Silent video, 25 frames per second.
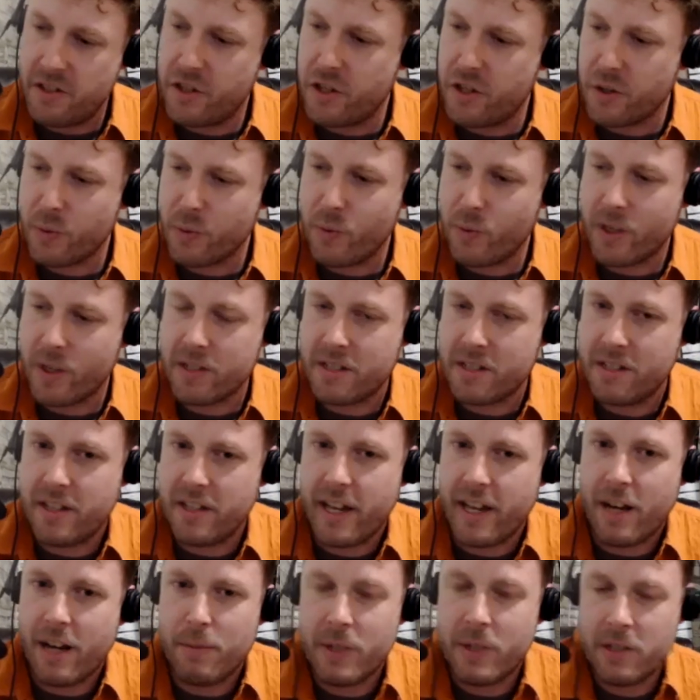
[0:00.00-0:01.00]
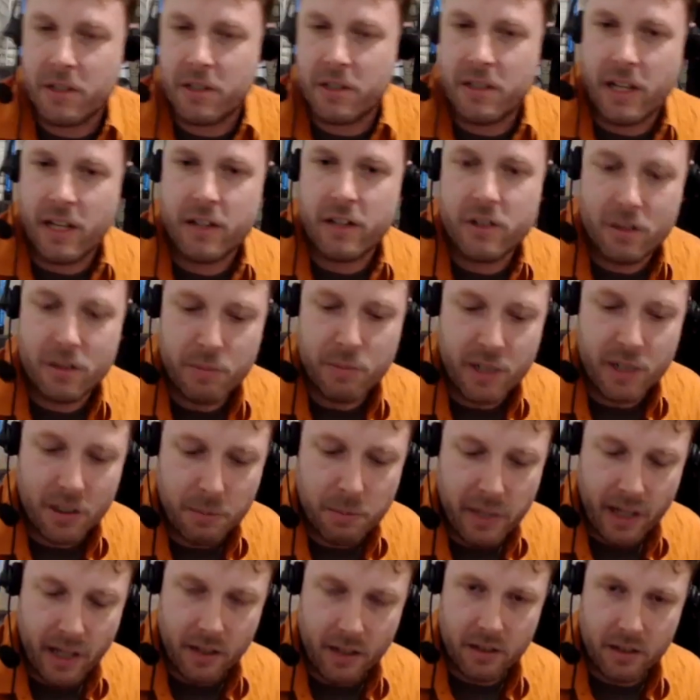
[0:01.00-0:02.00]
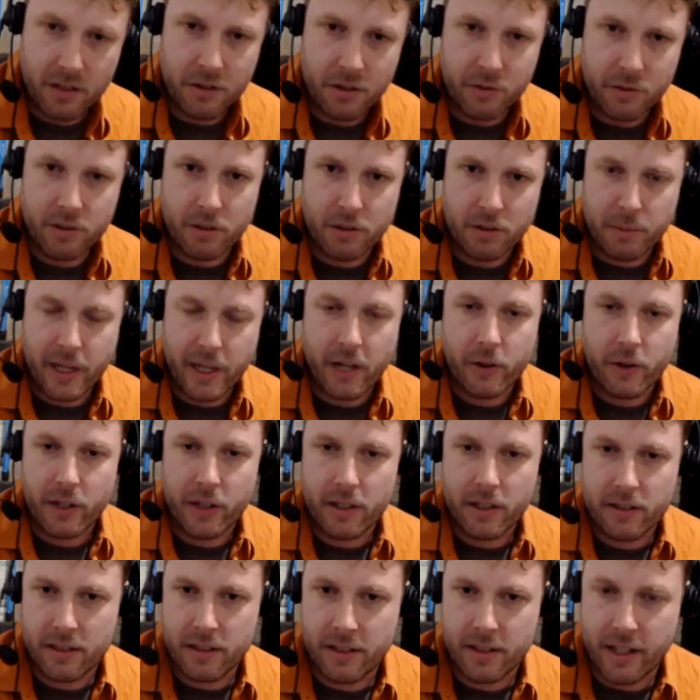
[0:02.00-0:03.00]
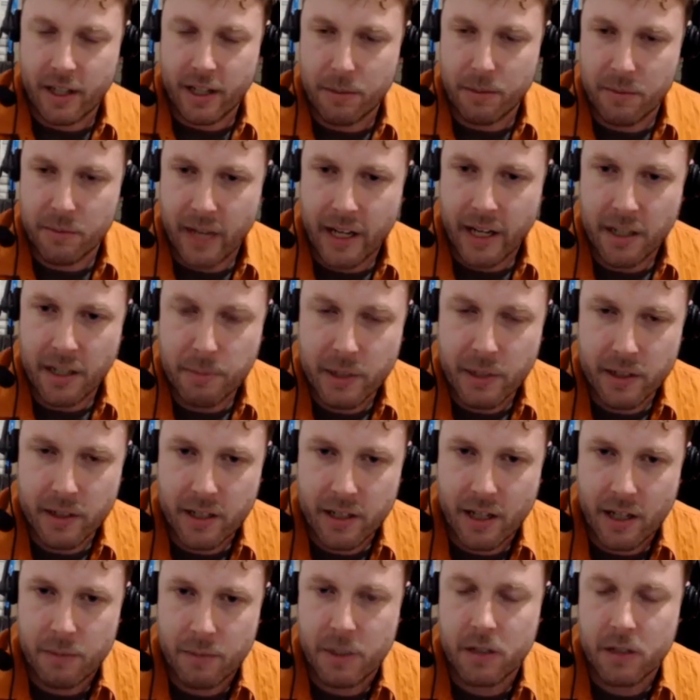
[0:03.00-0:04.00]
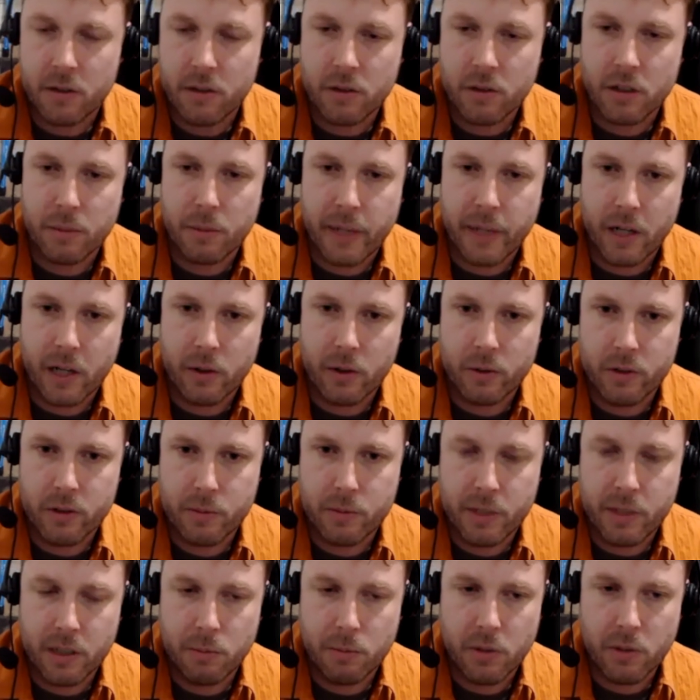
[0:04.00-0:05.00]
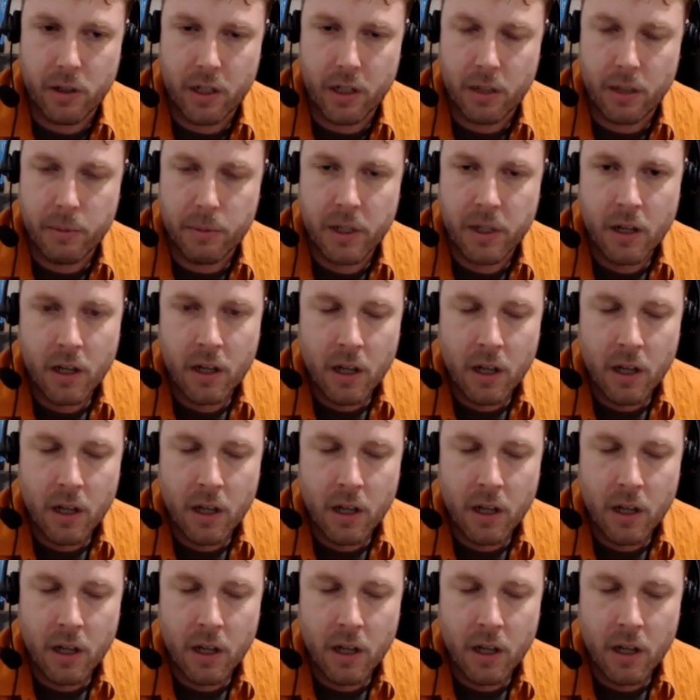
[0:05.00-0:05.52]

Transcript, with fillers: there wasn't that much attention being paid to nuclear power at the time. Any time that nuclear power was being brought up,